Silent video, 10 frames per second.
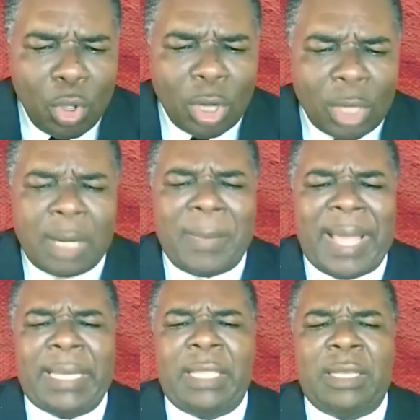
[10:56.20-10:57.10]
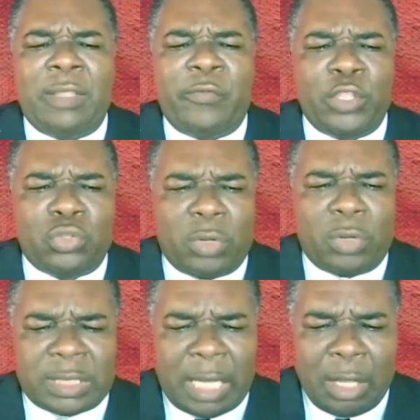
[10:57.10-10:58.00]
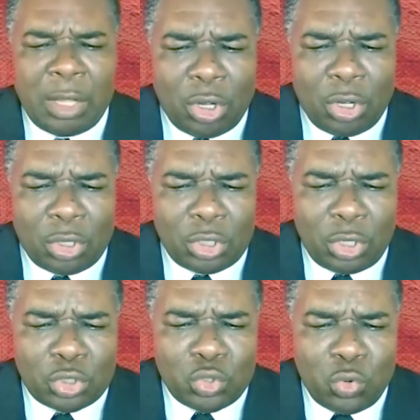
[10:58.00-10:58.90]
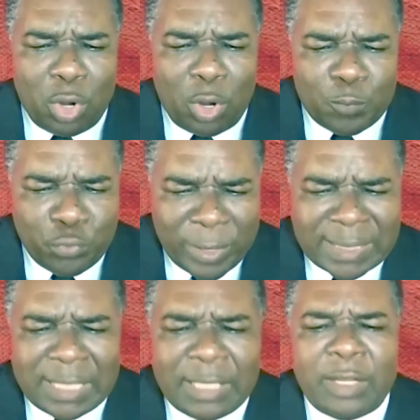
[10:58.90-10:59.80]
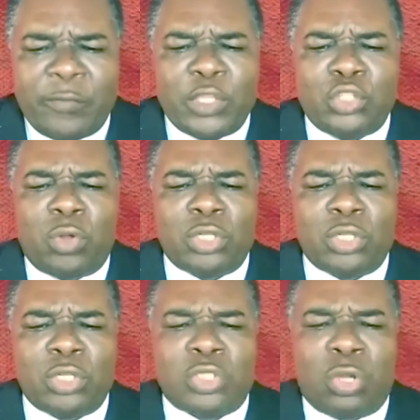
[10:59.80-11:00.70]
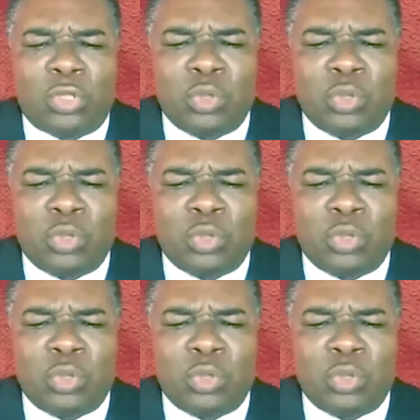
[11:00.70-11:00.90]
undermine individuals or, or, or to oppress individuals or to